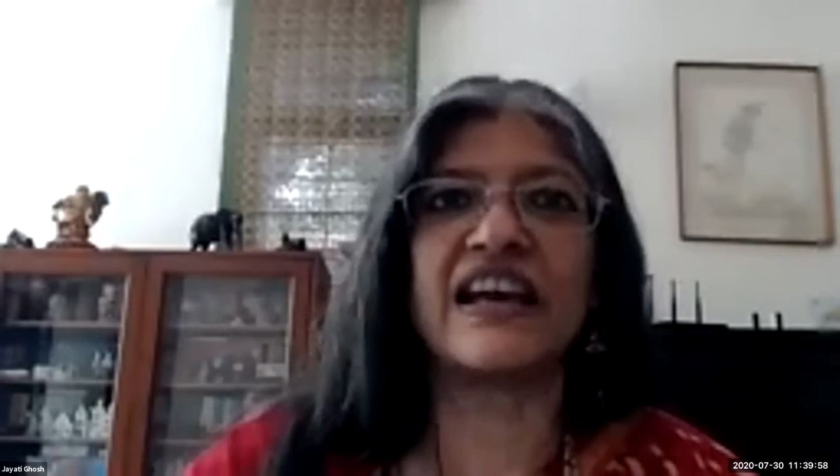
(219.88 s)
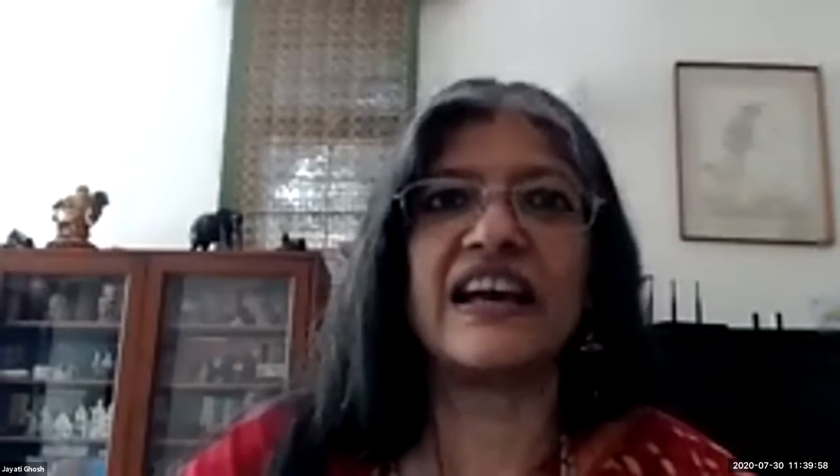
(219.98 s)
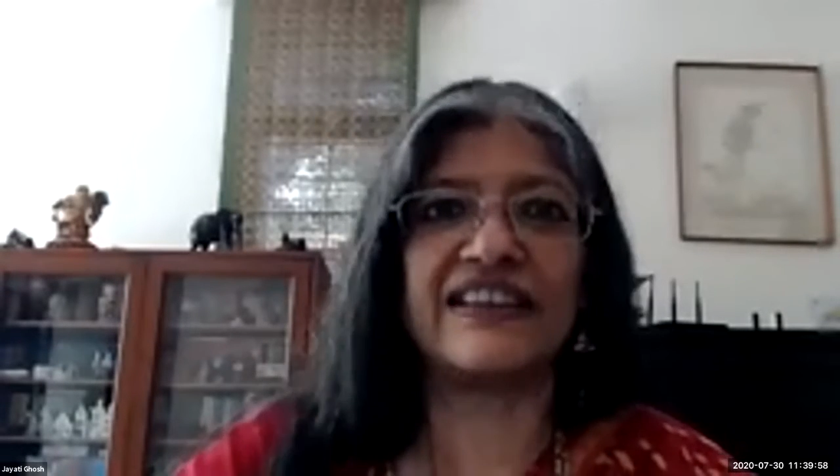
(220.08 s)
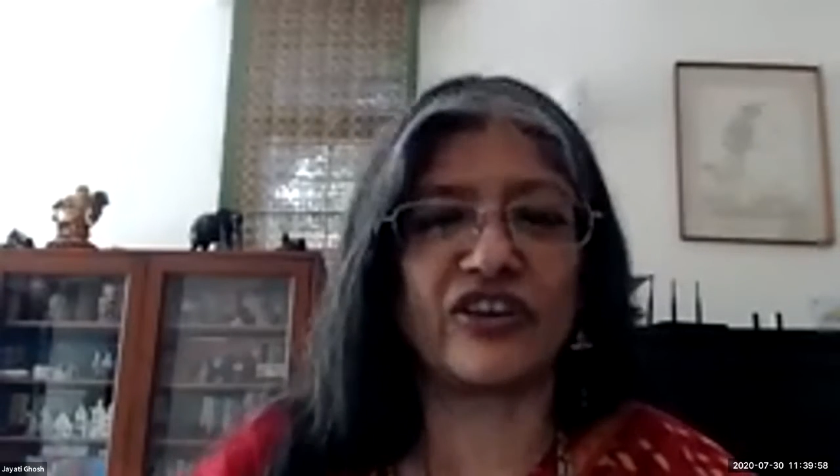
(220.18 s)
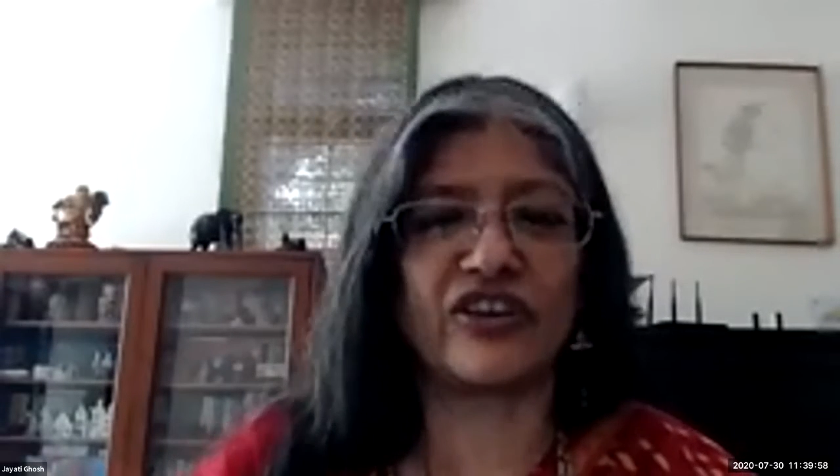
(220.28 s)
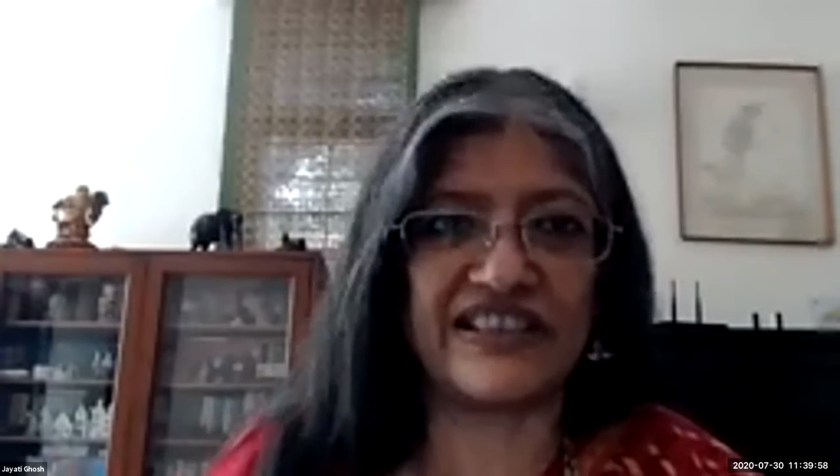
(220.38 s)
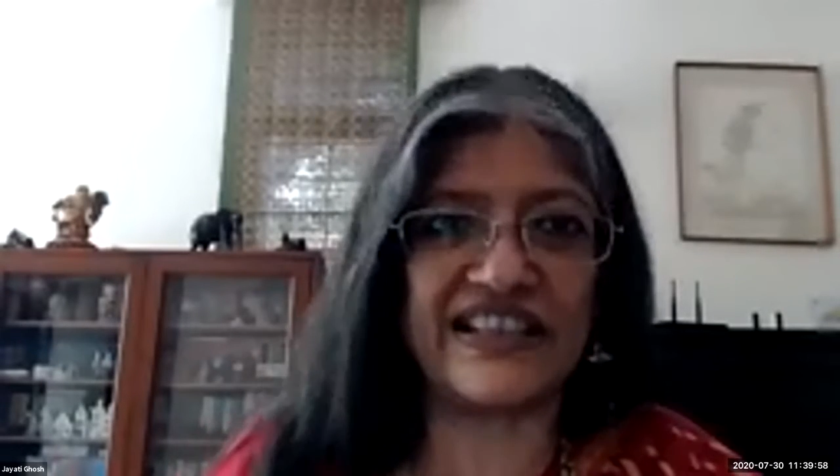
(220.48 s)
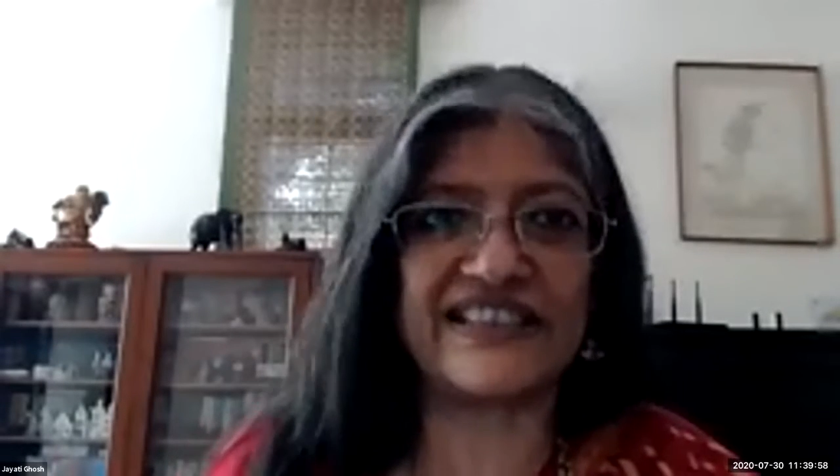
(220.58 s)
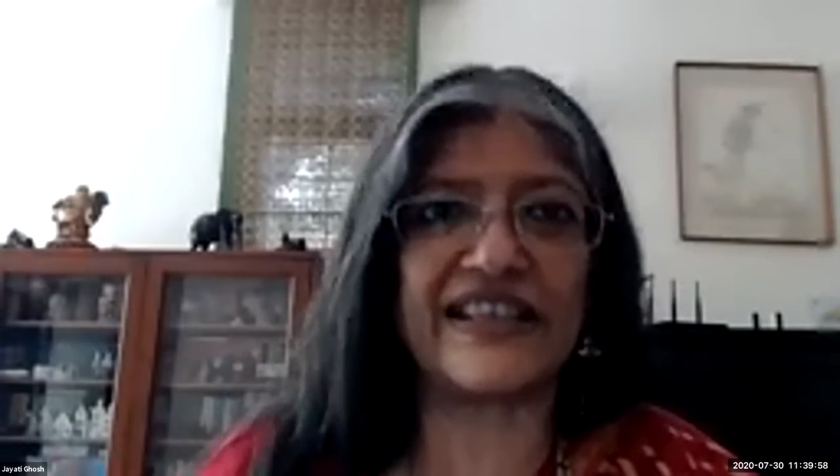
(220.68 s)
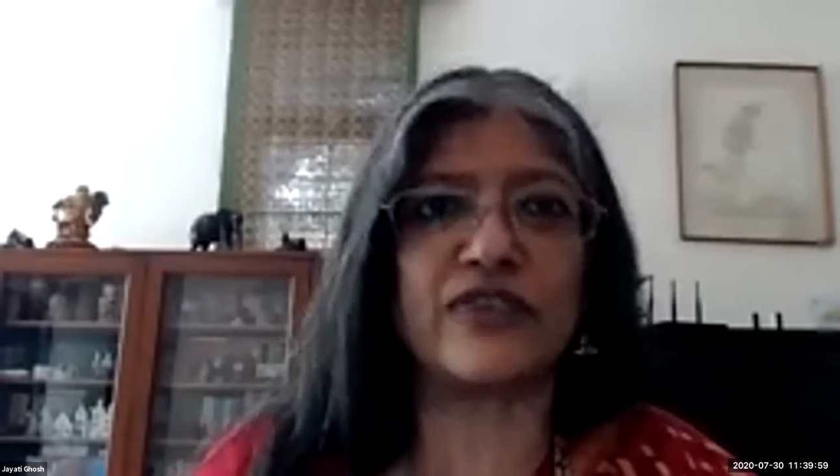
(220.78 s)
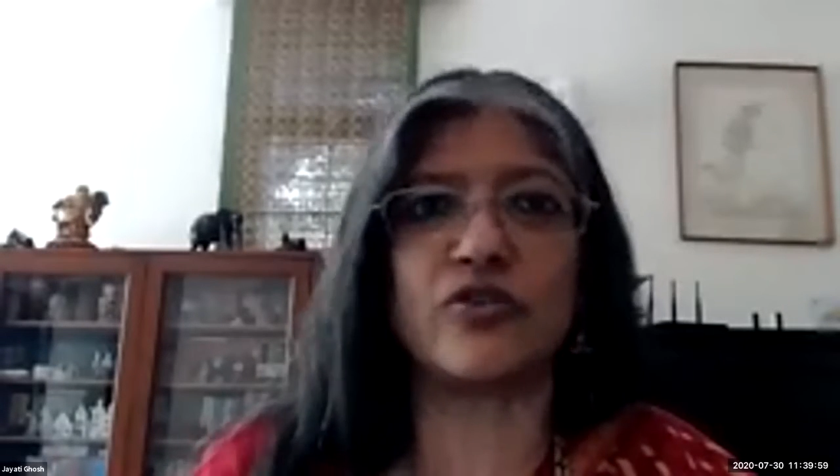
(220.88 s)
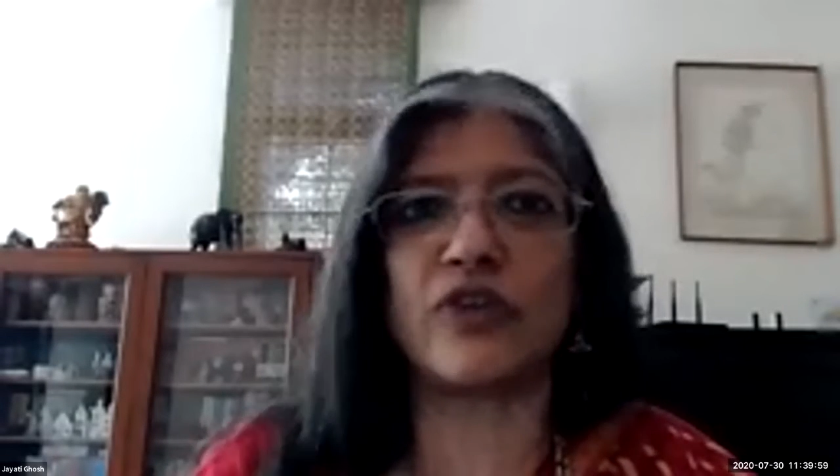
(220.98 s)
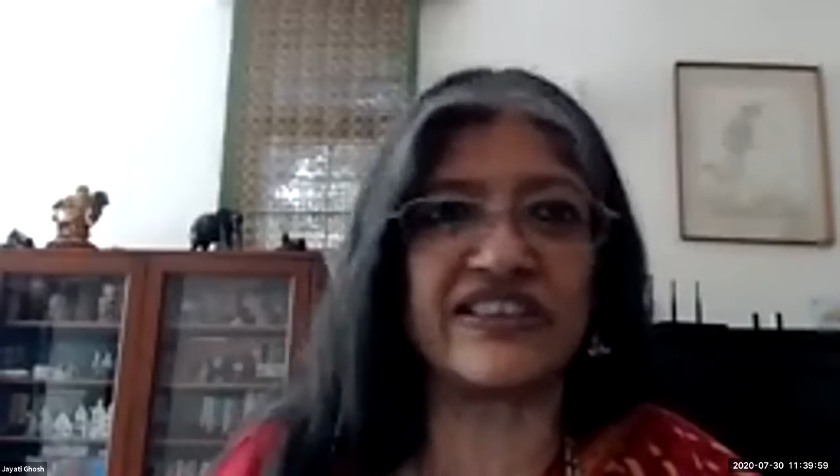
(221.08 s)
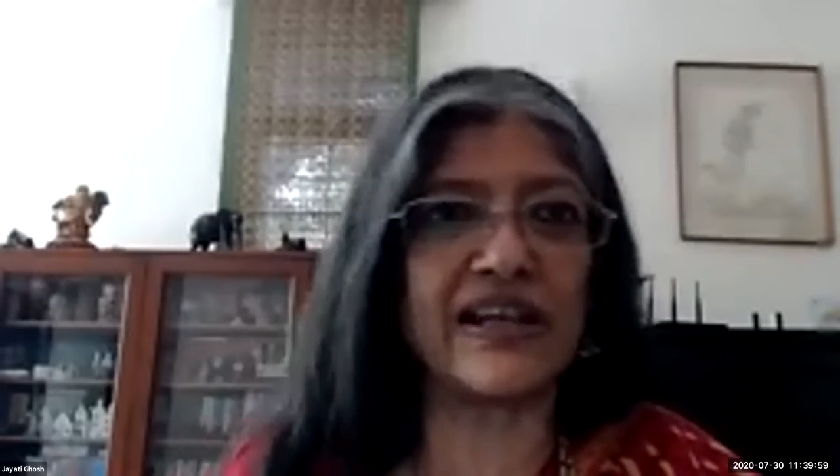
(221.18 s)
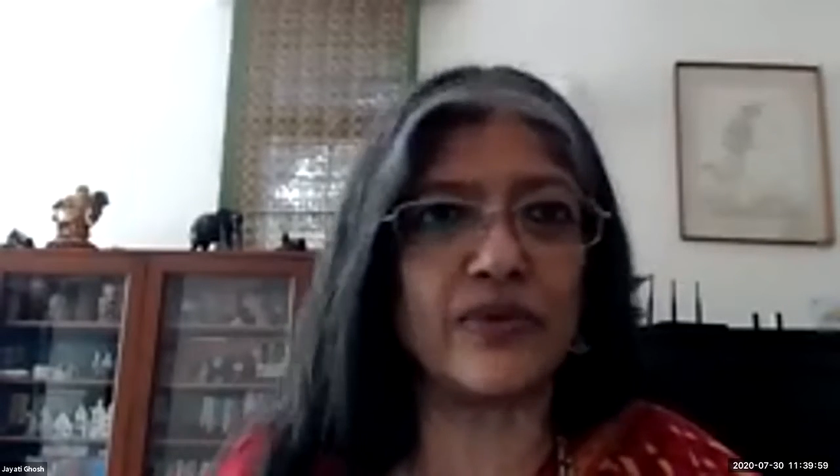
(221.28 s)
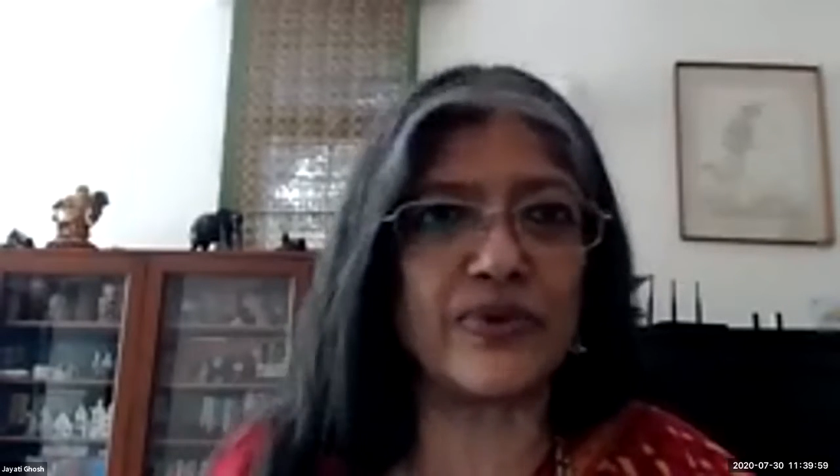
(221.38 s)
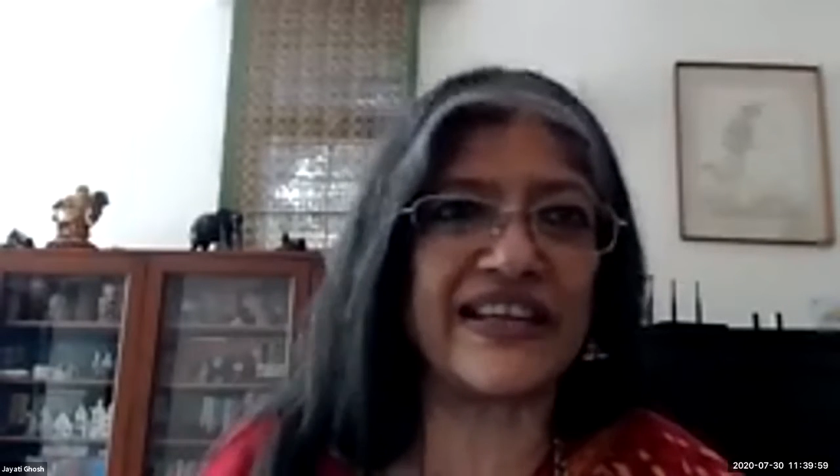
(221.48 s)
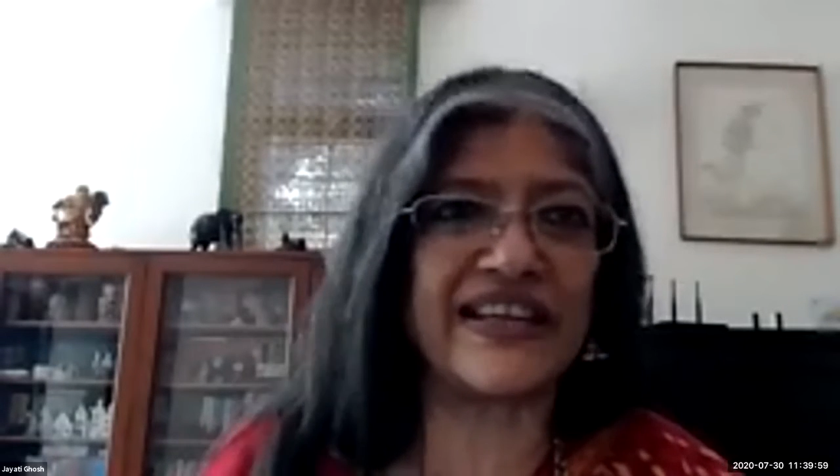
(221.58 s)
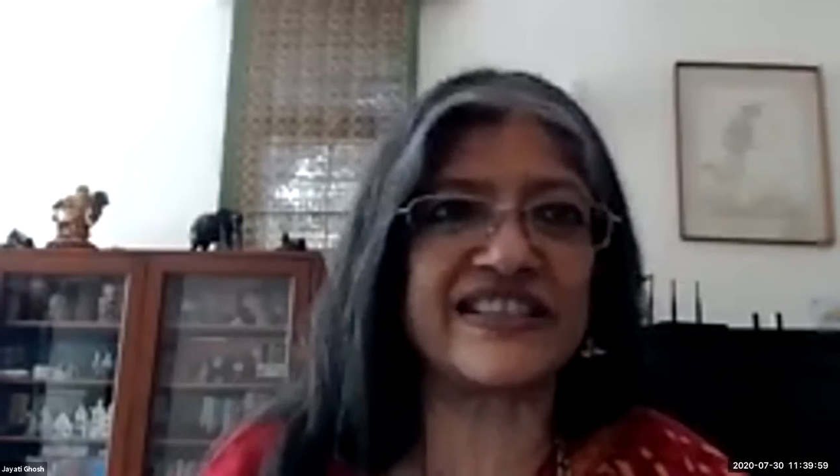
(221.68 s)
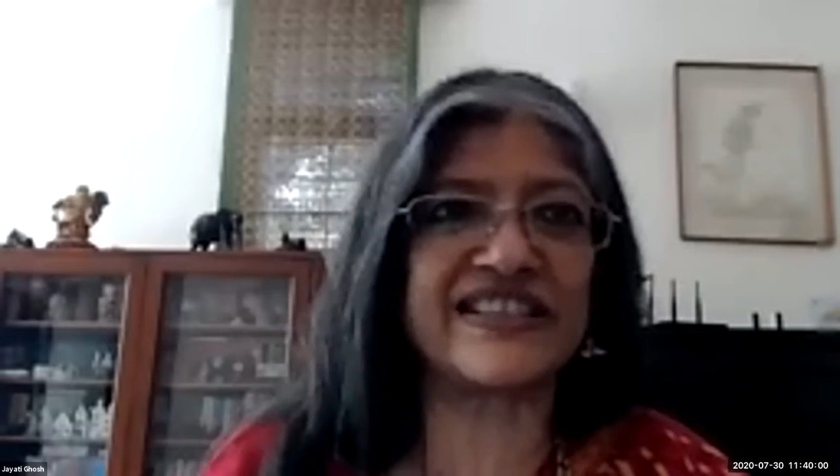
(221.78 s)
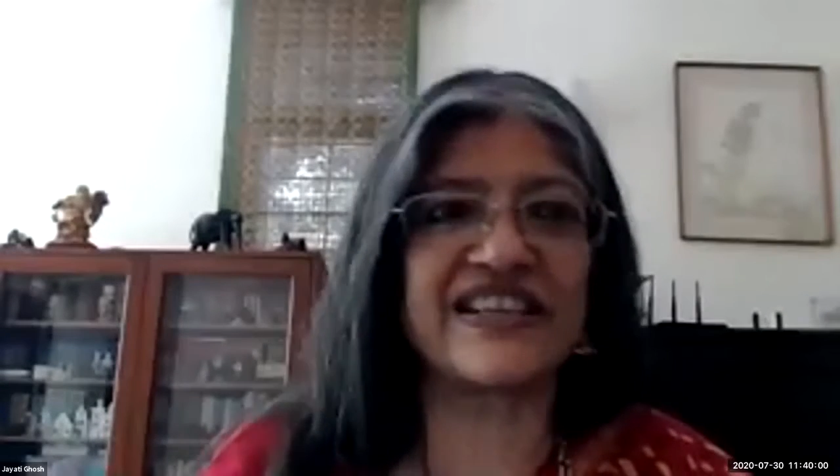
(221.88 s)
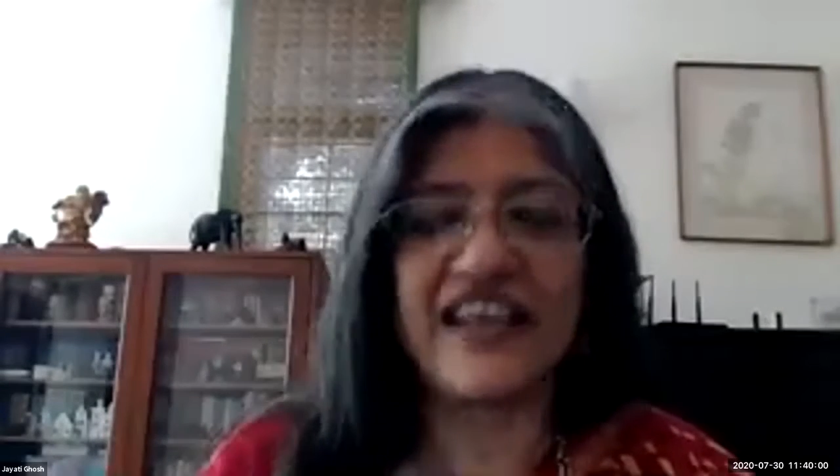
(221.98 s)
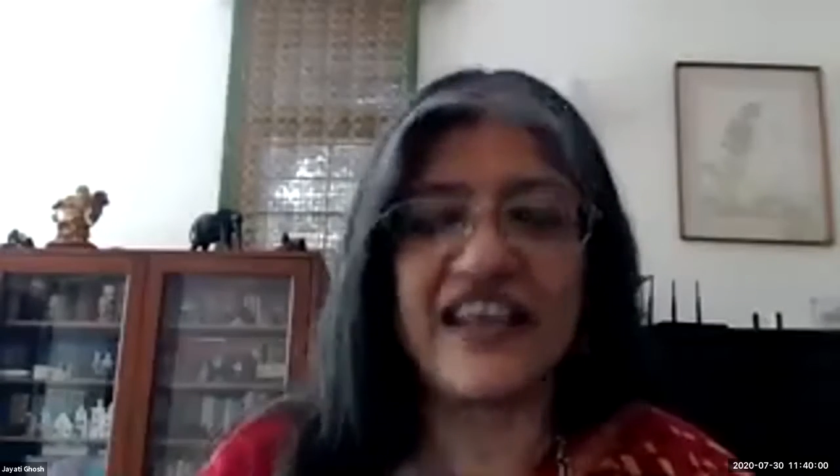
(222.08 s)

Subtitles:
they've got disease, they don't know how to deal with it.